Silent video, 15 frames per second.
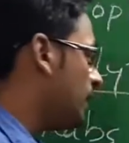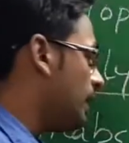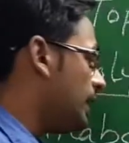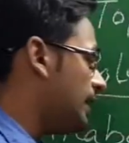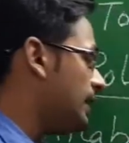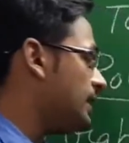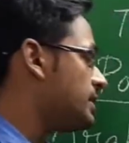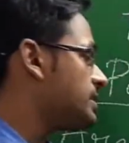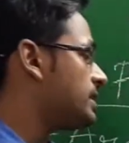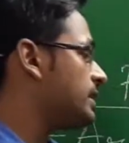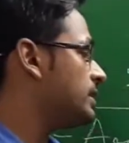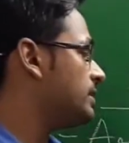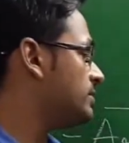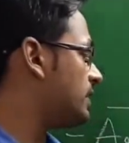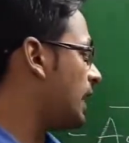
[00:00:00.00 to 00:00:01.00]
each
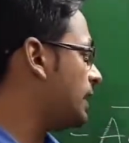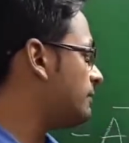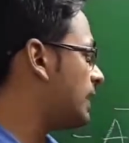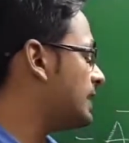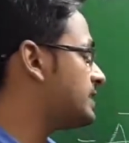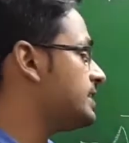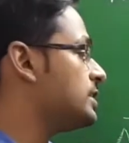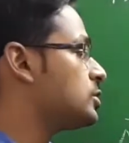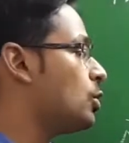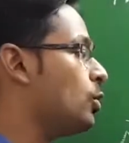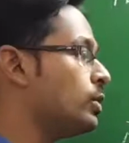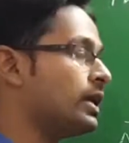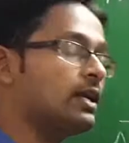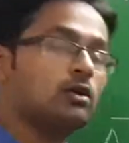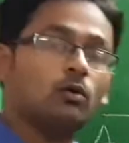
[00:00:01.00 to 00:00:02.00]
tribe has its
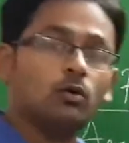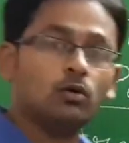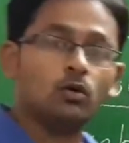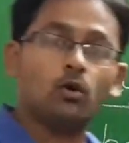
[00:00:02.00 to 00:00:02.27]
own